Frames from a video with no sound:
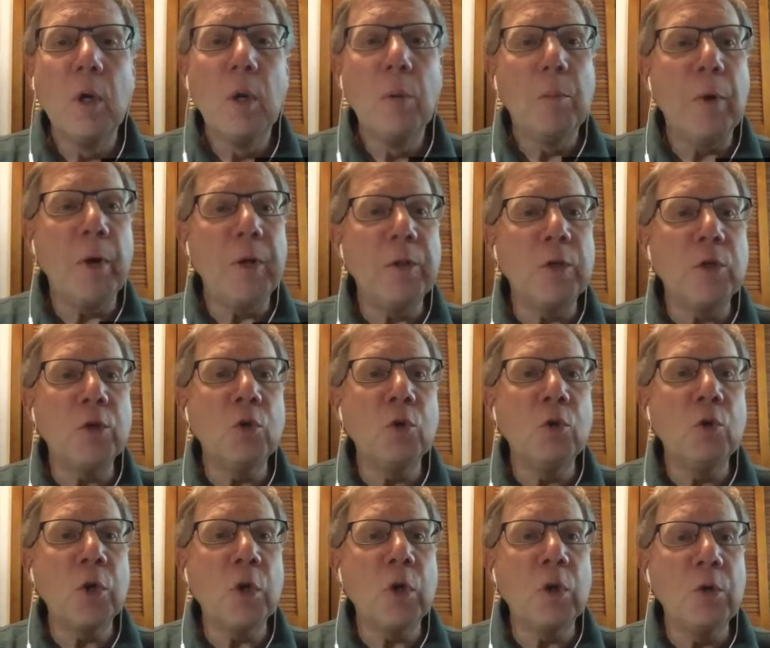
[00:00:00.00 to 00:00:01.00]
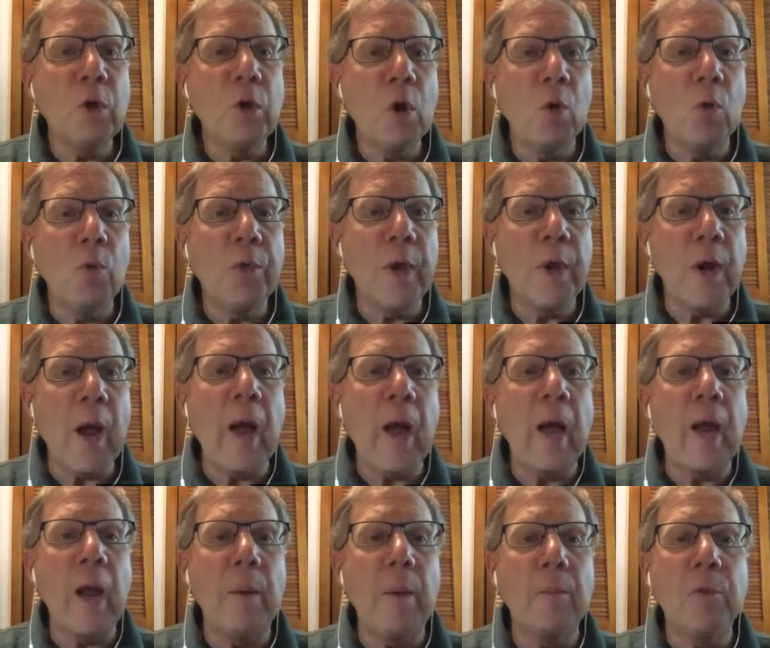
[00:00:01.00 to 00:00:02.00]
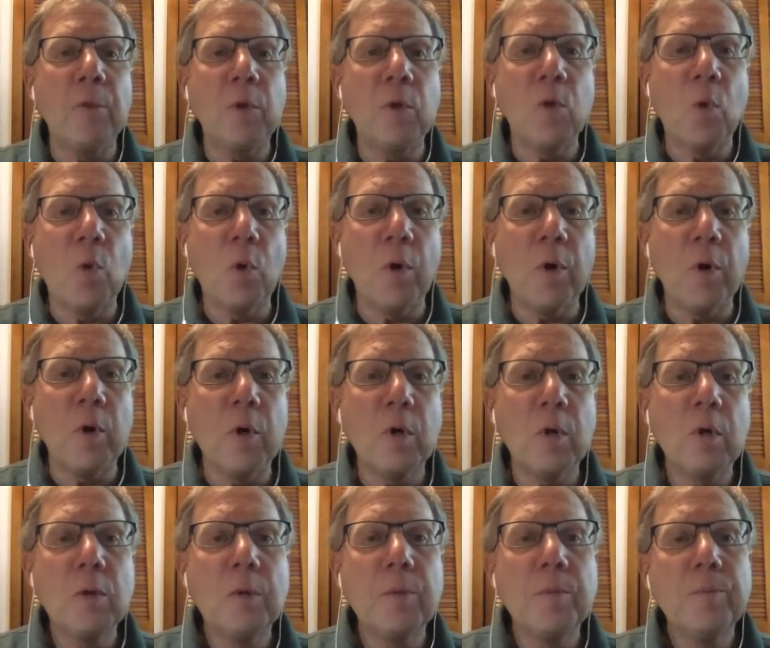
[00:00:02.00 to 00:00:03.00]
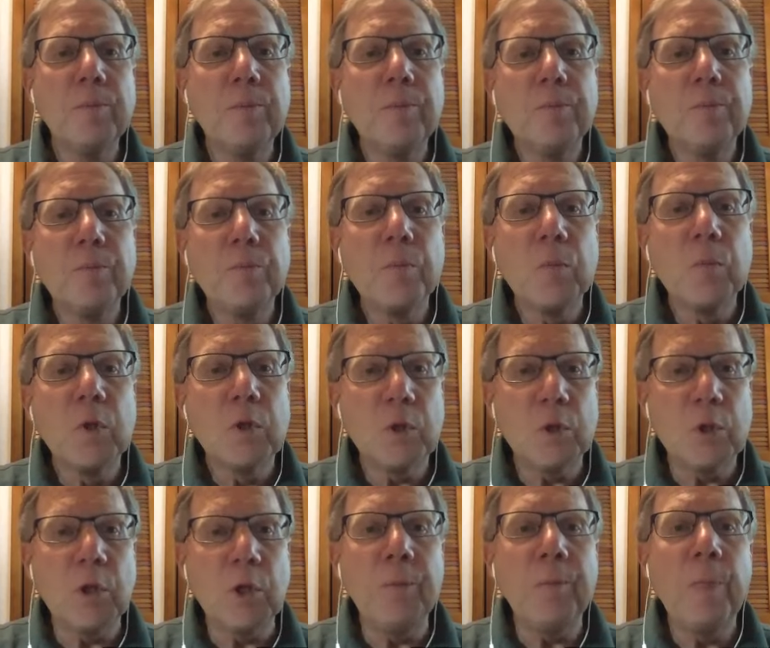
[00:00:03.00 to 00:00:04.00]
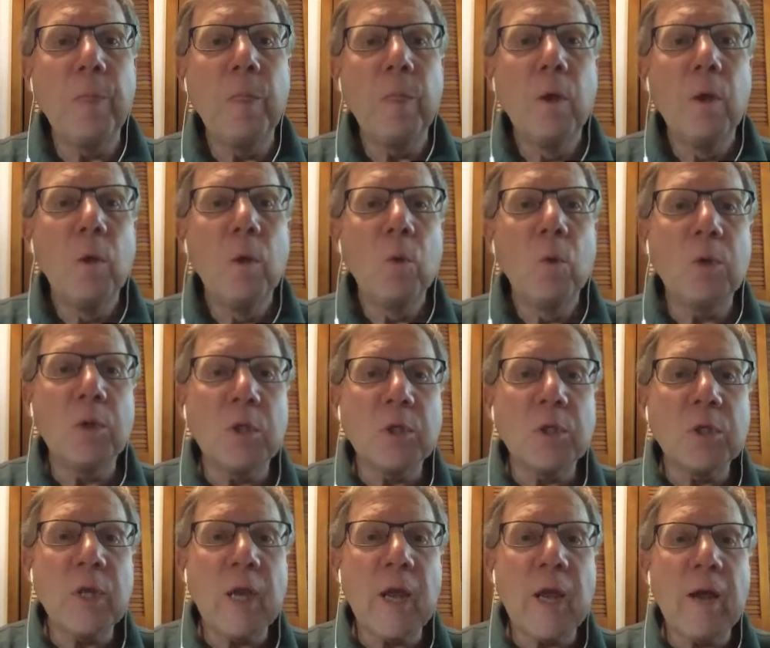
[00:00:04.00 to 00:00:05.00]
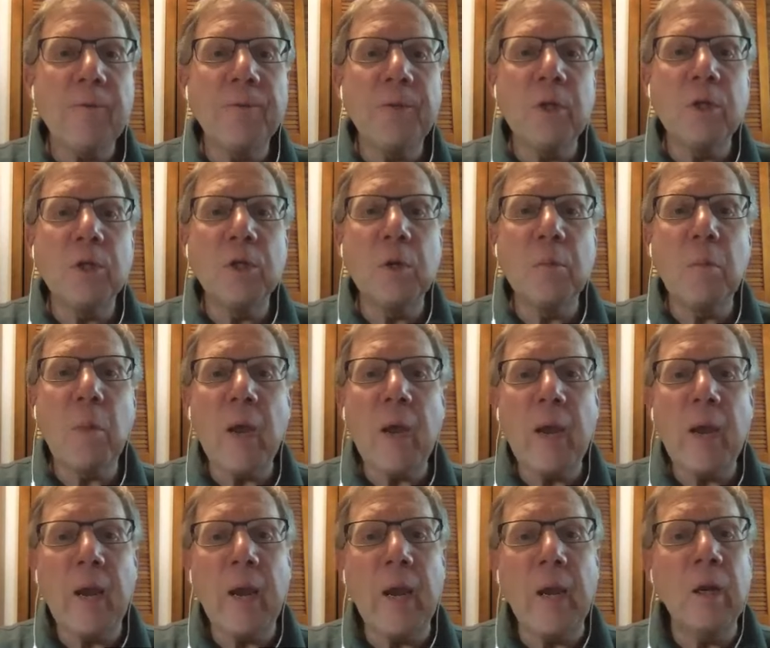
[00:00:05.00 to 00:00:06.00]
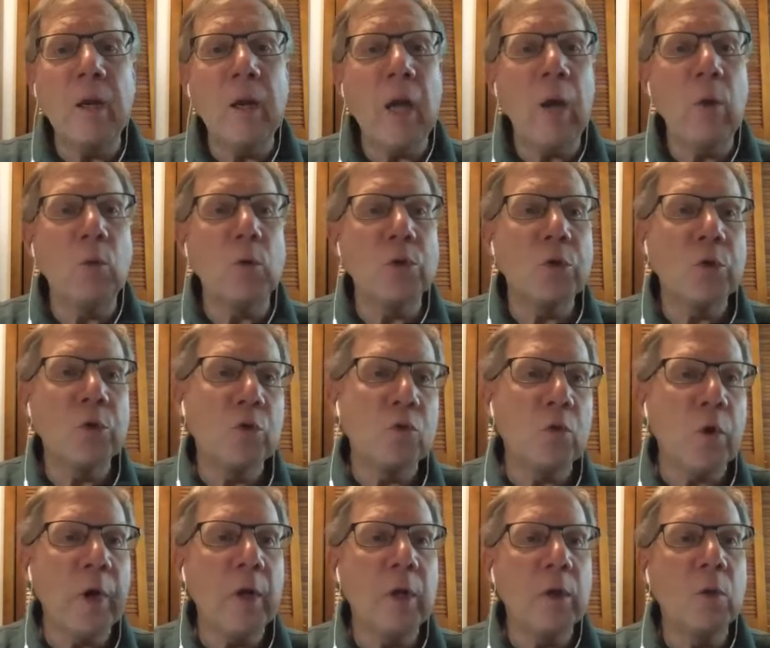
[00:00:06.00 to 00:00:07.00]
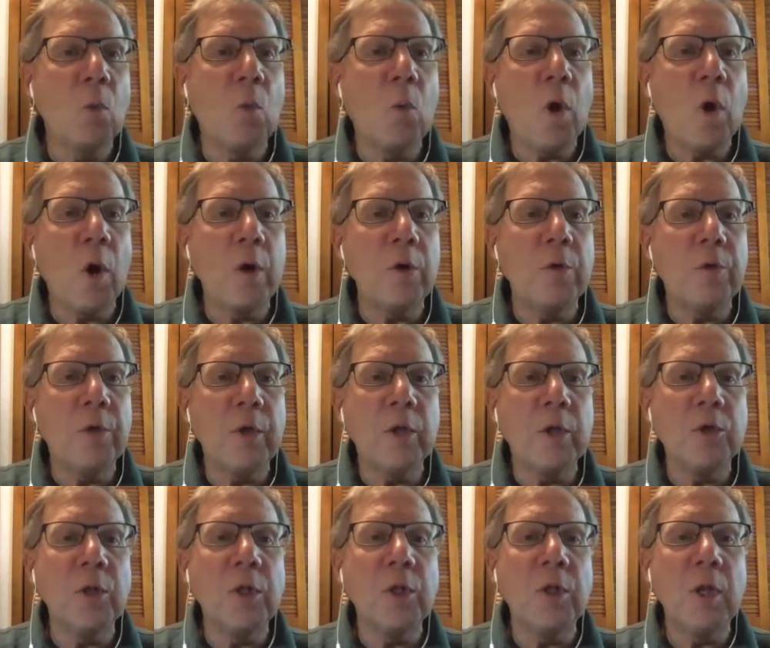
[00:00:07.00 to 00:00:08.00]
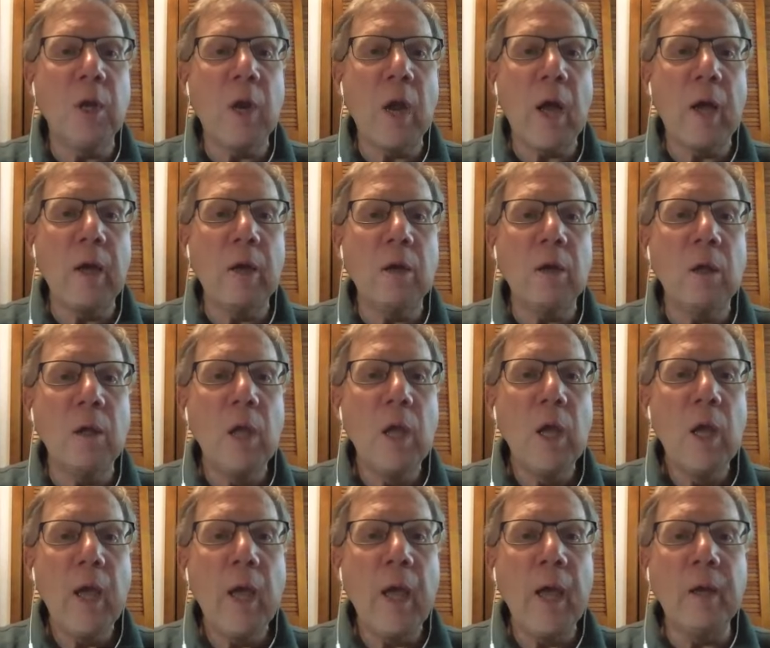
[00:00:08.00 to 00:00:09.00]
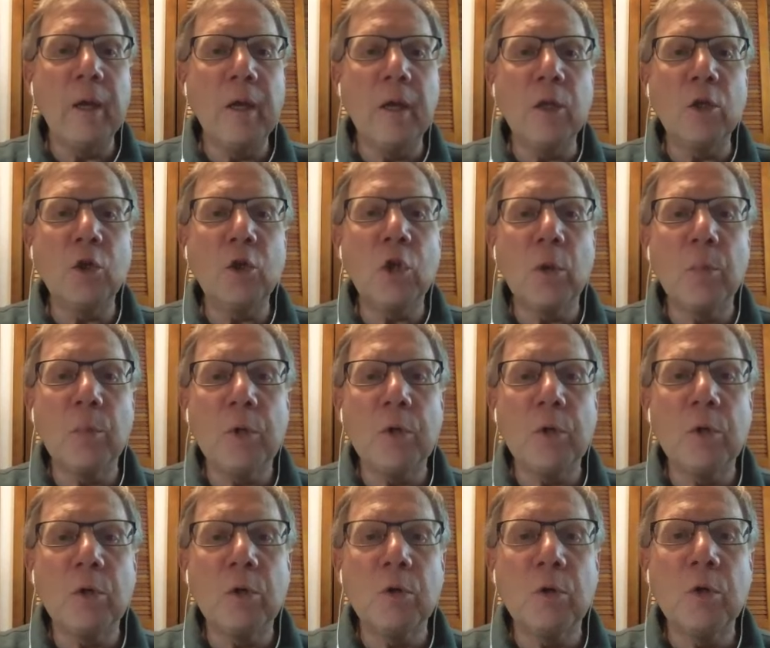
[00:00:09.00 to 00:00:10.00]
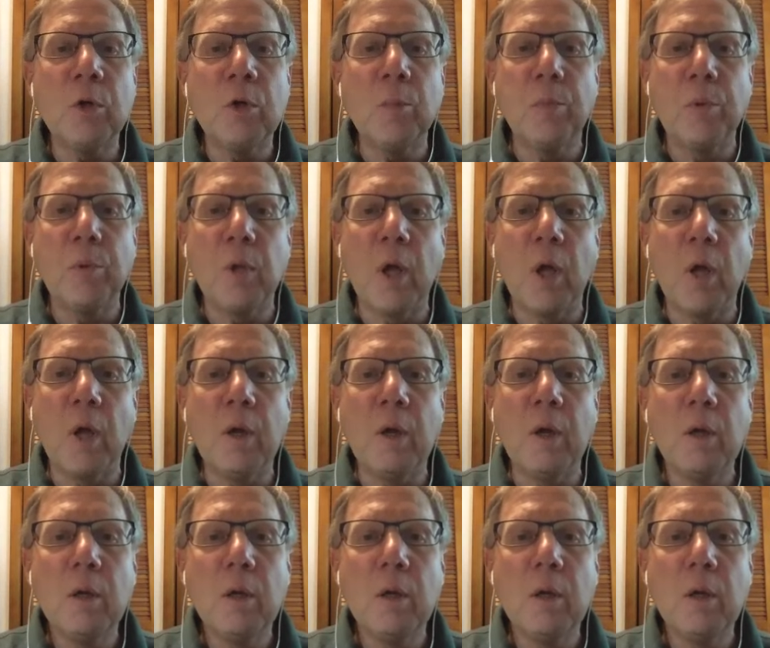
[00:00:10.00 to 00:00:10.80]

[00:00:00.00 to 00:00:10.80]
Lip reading: by this you shall know that I am the Lord. See, with the staff that is in my hand, I will strike the water that is in the Nile, and it shall be turned to blood.